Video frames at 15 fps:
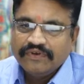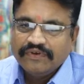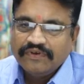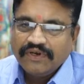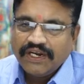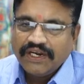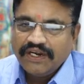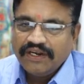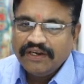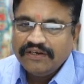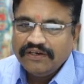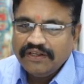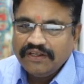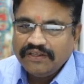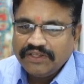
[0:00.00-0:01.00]

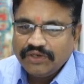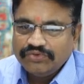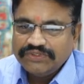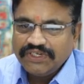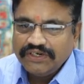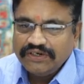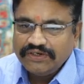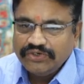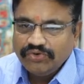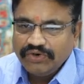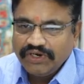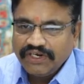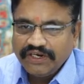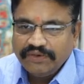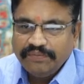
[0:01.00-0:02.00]

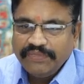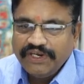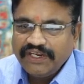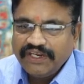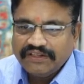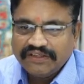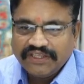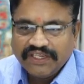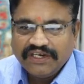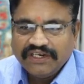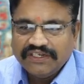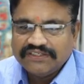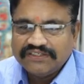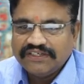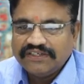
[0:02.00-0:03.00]
1,200 meter
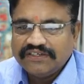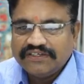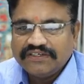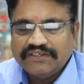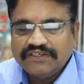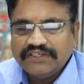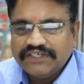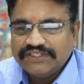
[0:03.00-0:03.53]
thickness it is